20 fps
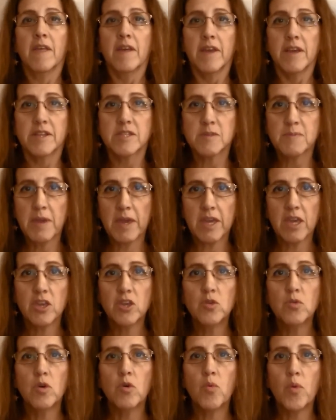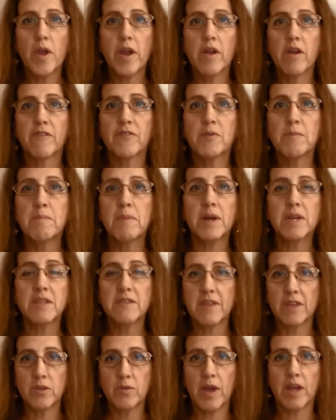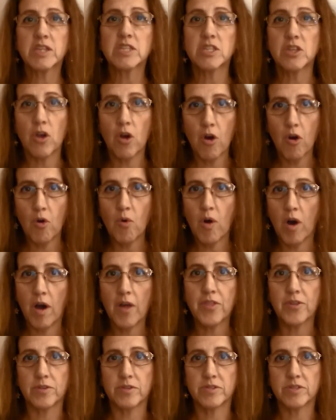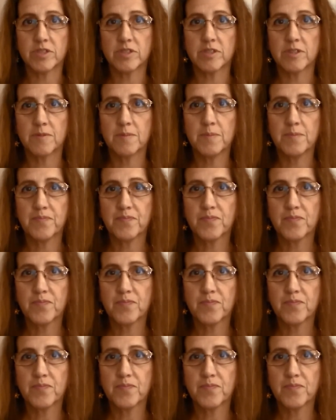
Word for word: it's making you aware of the money that you actually owe others